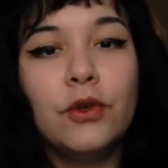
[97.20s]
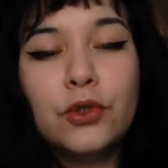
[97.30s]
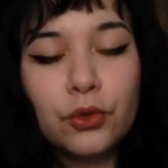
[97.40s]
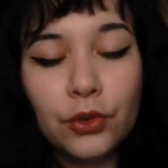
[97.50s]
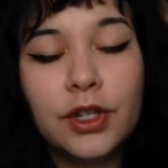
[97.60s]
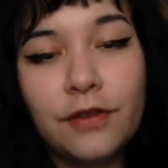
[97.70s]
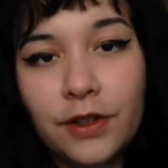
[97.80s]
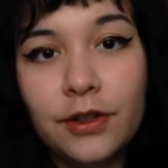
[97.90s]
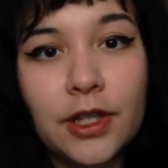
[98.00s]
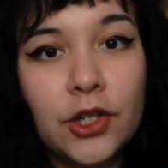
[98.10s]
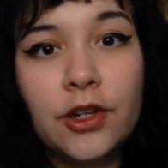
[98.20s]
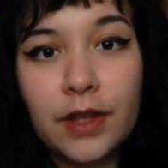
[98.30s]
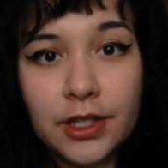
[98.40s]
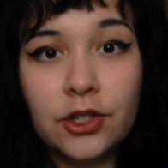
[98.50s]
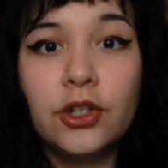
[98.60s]
If you truly feel that there are
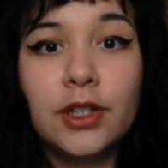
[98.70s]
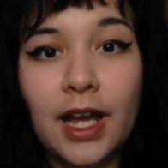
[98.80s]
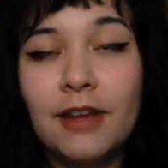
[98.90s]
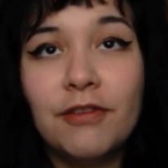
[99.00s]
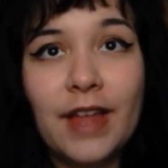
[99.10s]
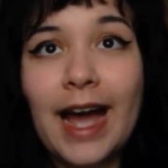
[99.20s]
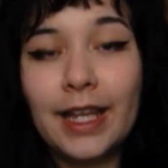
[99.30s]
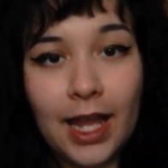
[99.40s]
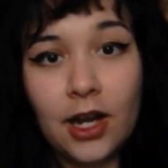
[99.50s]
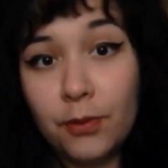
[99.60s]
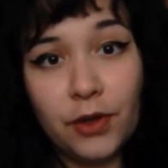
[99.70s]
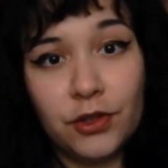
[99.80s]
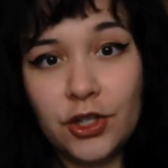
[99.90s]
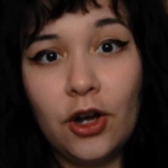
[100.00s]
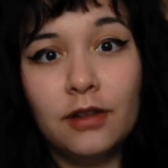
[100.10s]
things in your life that cannot be
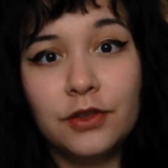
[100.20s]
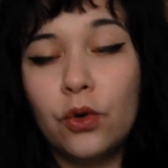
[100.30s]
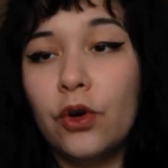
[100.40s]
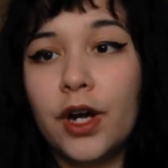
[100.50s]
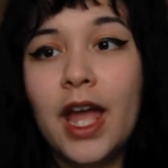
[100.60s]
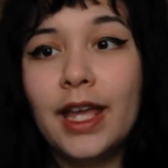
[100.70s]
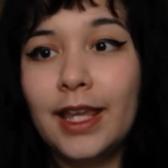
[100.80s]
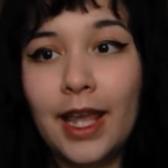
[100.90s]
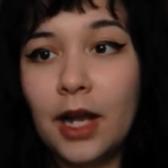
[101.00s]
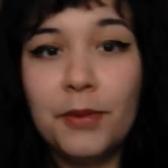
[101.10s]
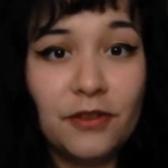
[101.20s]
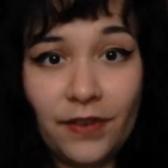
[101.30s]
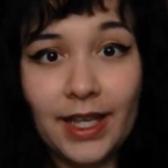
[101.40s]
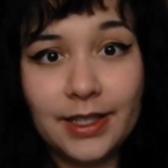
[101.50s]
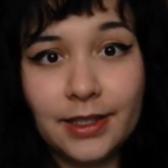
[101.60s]
resolved or cannot be
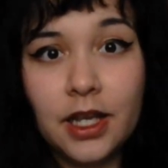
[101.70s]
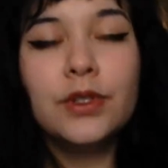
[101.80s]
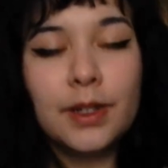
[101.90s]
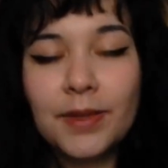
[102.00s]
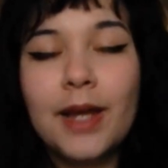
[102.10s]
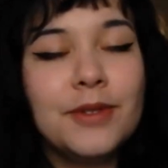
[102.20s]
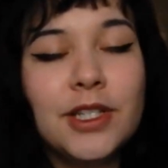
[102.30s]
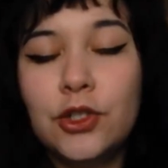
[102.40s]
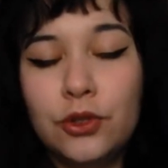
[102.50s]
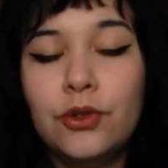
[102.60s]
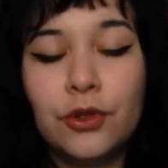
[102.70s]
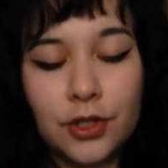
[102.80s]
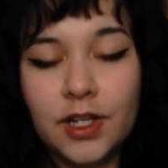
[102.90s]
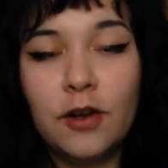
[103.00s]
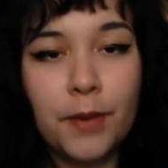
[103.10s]
fixed, you sometimes need to choose
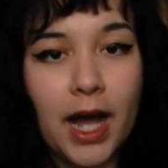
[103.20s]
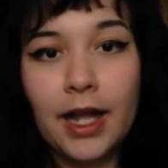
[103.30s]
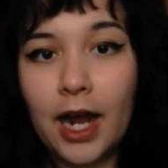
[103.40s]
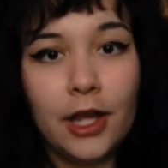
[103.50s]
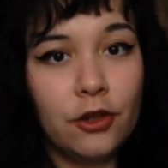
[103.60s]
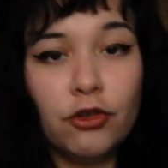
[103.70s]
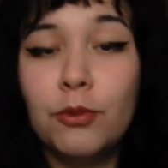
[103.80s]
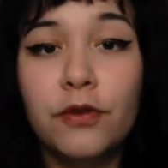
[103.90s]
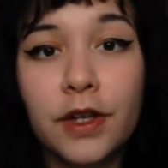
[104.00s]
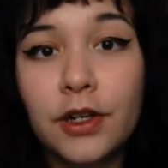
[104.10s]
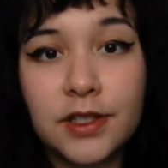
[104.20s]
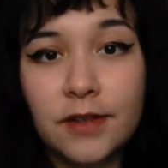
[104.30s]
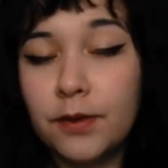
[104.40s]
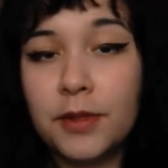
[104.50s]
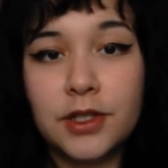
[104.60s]
yourself by either removing
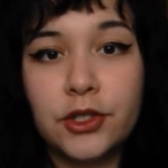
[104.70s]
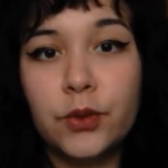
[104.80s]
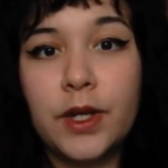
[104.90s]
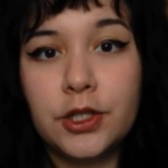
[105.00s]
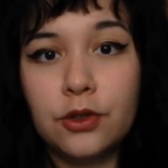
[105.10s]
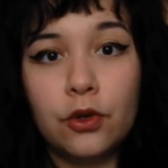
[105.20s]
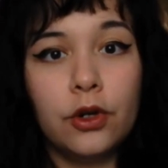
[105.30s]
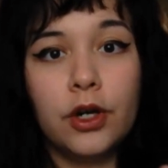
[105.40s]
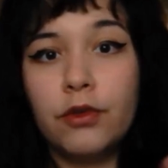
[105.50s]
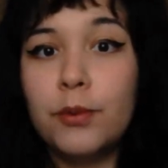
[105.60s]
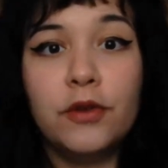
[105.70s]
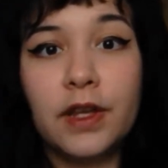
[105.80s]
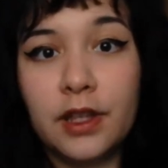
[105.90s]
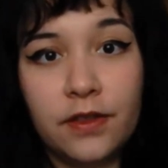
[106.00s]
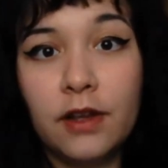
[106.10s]
yourself from the situation or
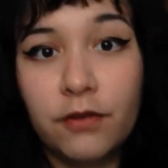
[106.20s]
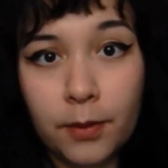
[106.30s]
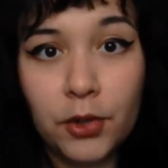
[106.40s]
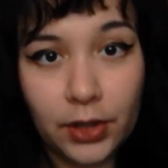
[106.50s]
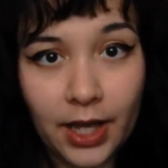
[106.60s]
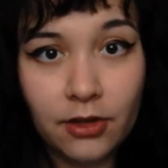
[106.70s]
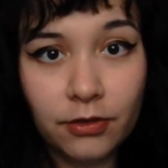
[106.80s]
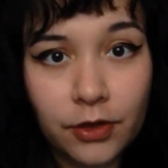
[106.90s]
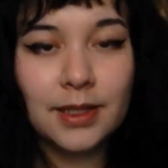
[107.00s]
removing the thing from your life.